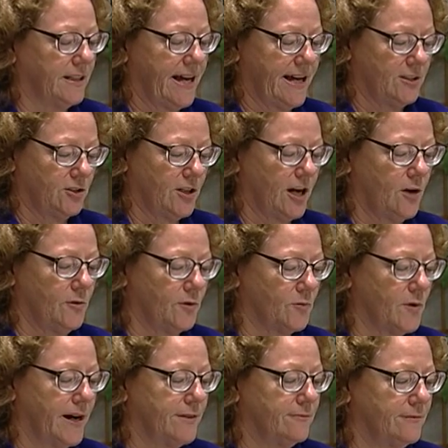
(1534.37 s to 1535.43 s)
Latshaw with
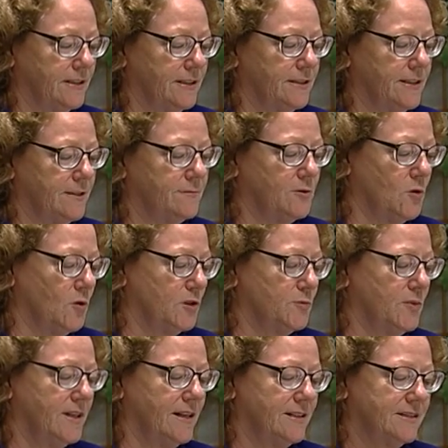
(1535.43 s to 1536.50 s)
Wright Flood, and of course,
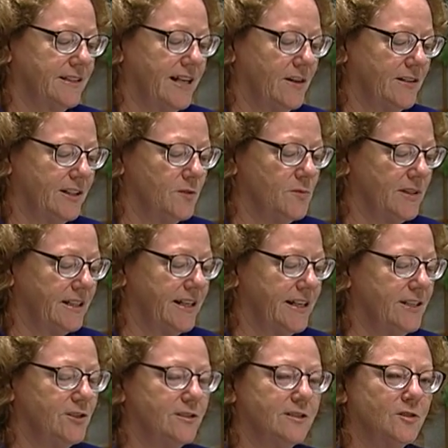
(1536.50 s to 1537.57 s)
Pinellas County
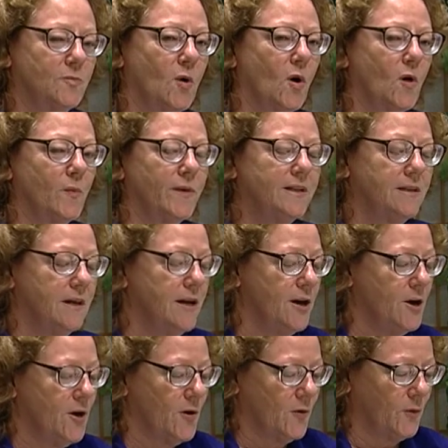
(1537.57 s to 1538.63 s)
Communications Department.
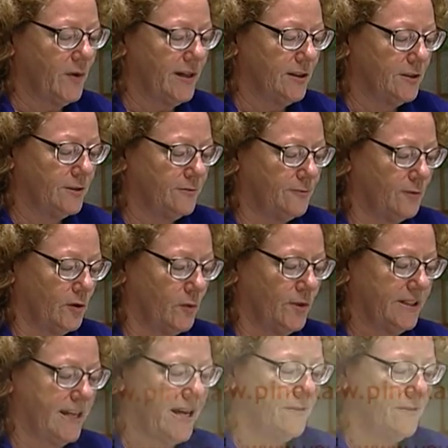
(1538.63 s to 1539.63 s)
We look forward to